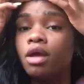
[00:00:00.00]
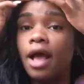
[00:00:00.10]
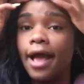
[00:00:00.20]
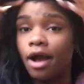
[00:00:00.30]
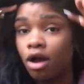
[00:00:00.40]

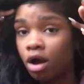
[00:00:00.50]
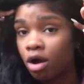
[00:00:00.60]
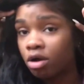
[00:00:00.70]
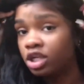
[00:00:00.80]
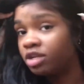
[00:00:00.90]

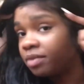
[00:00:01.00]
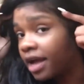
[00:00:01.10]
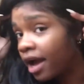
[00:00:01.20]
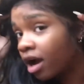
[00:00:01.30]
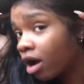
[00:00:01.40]
alcohol. Just put
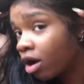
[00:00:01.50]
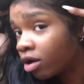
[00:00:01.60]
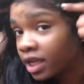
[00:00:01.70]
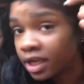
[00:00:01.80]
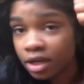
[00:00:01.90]
alcohol like